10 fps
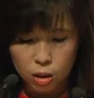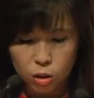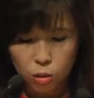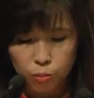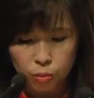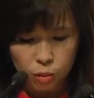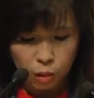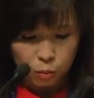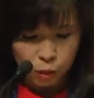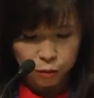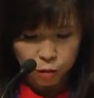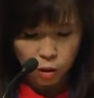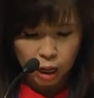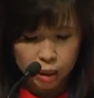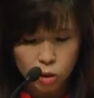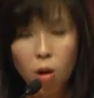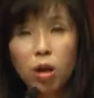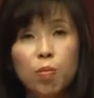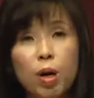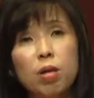So before I
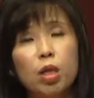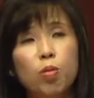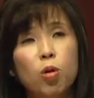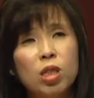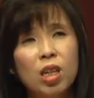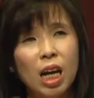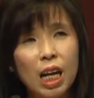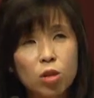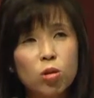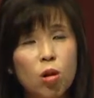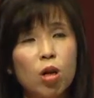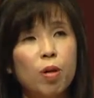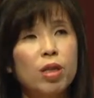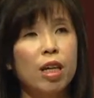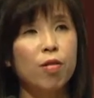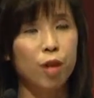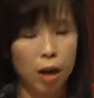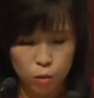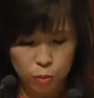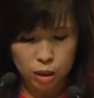talk about the approach, I'd like to talk about the
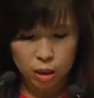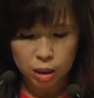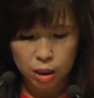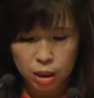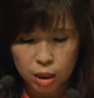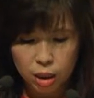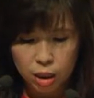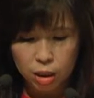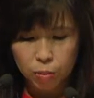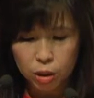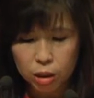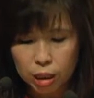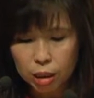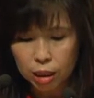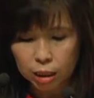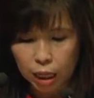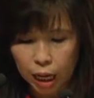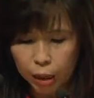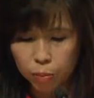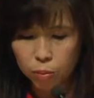environment. Because this is a
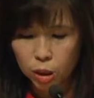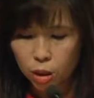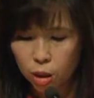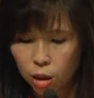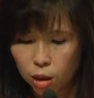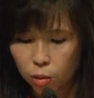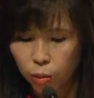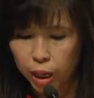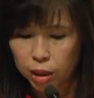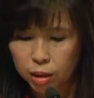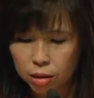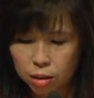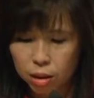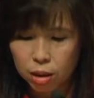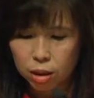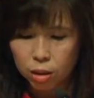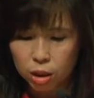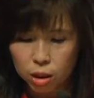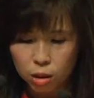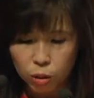time when
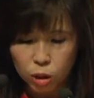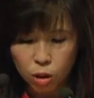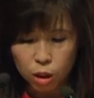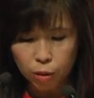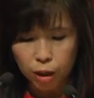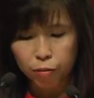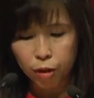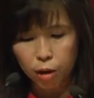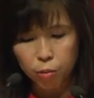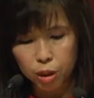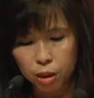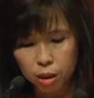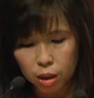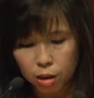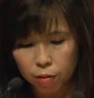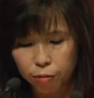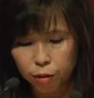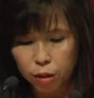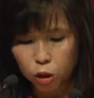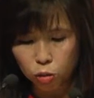we talk about environment of a
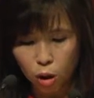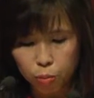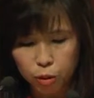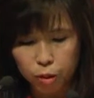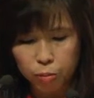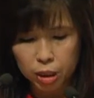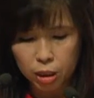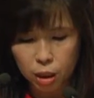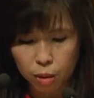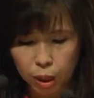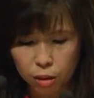very strong perimeter